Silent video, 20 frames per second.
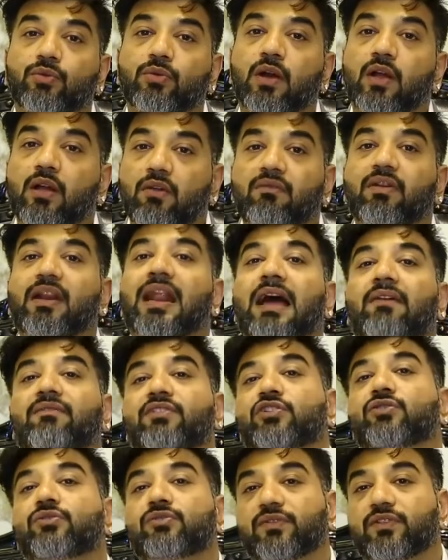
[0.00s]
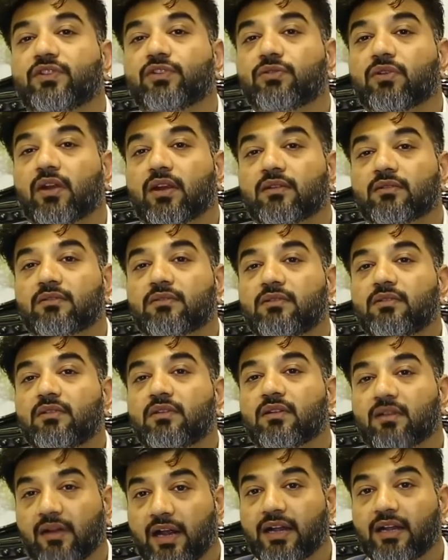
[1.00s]
you will have issues with you,
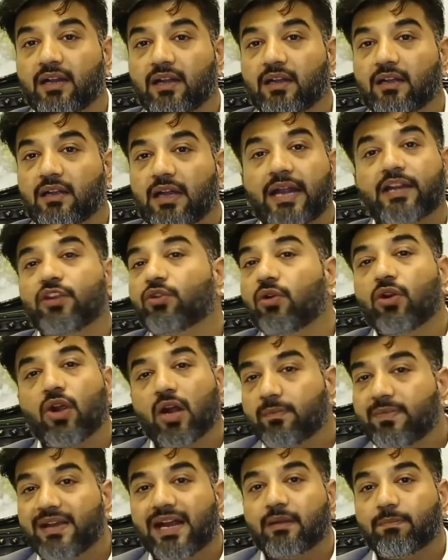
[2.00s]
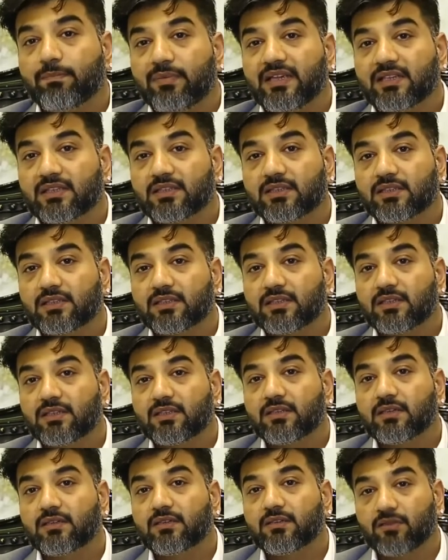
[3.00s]
right? And you will not be at peace,
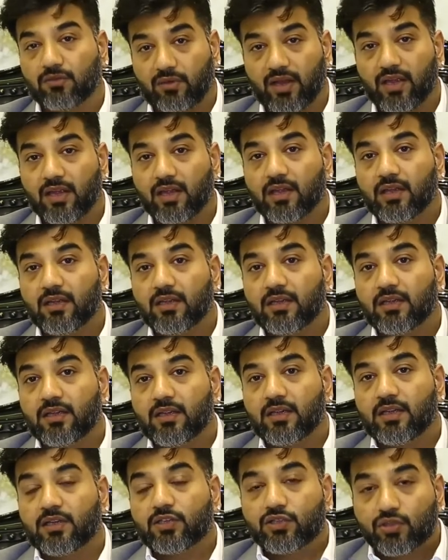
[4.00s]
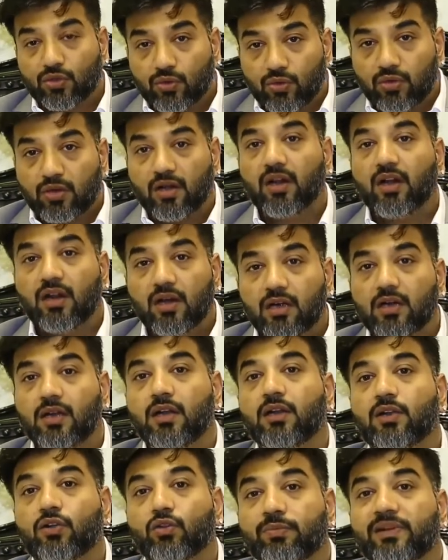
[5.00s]
okay? So
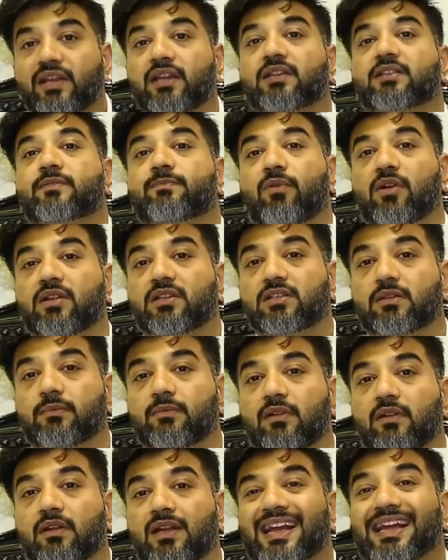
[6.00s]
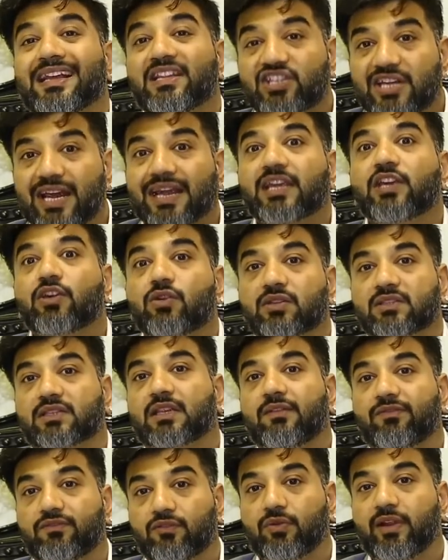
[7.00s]
learn to be responsible. Check
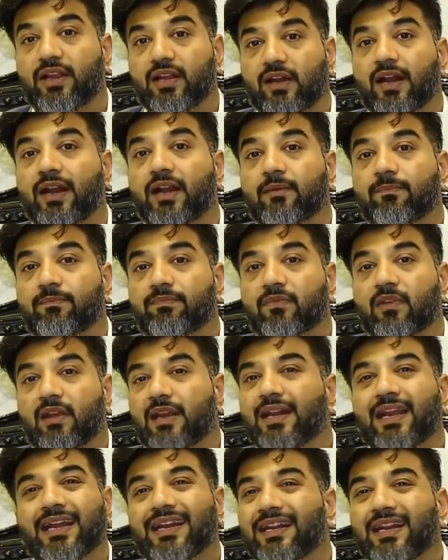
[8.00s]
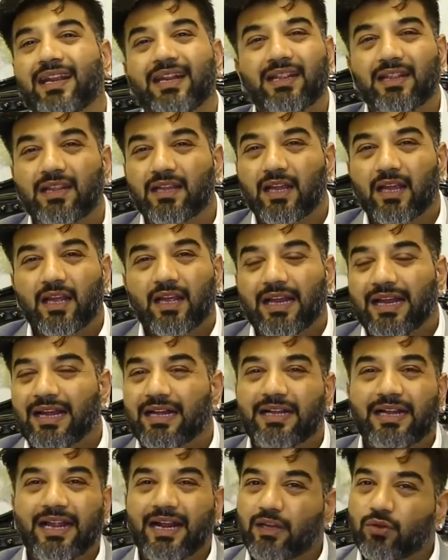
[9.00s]
yourself today, right?
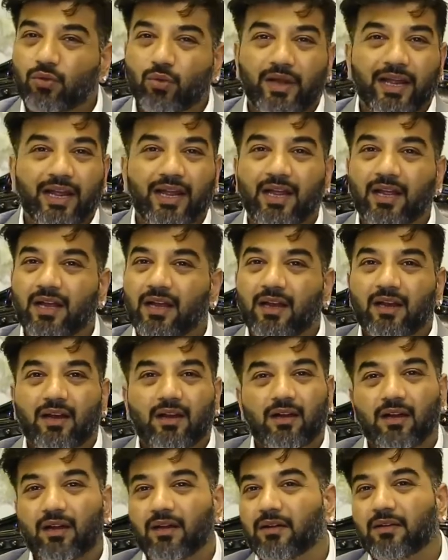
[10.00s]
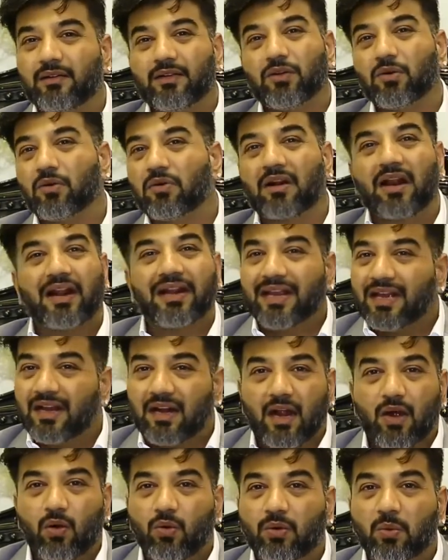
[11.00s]
In day-to-day, running
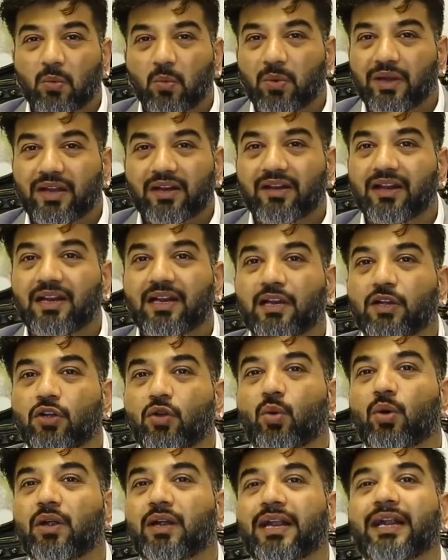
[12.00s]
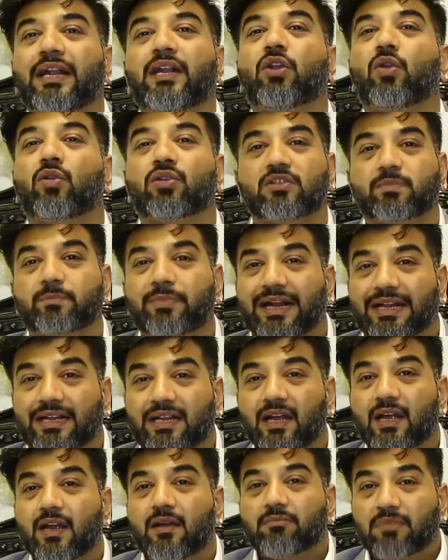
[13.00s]
around, we really don't
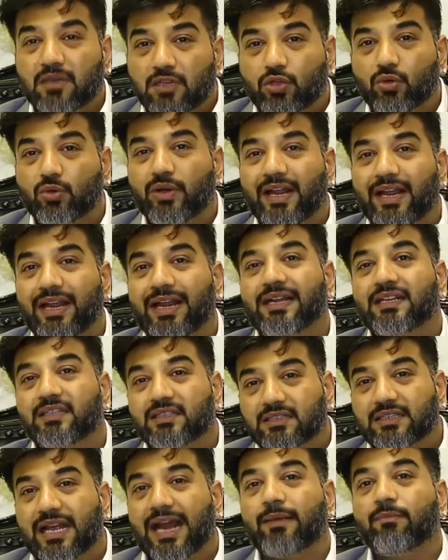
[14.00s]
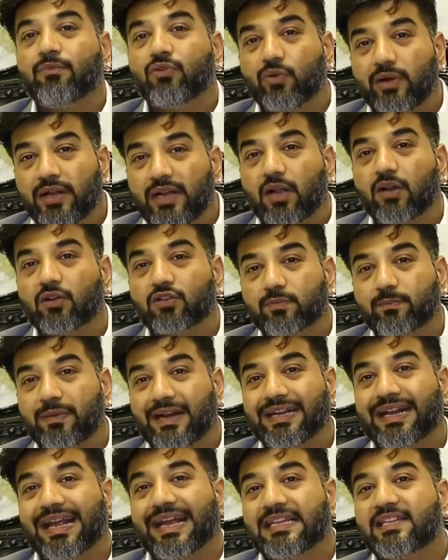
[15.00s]
introspect. But today, it is time to
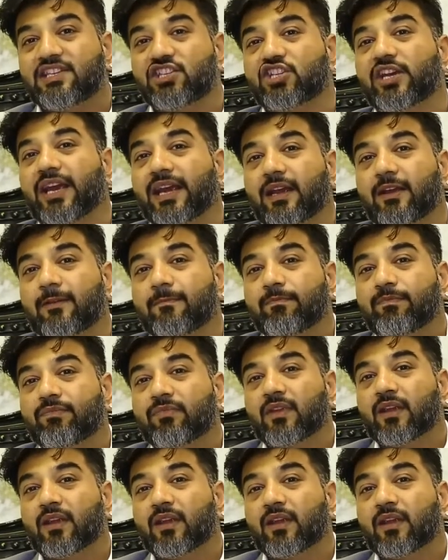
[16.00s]
introspect and check.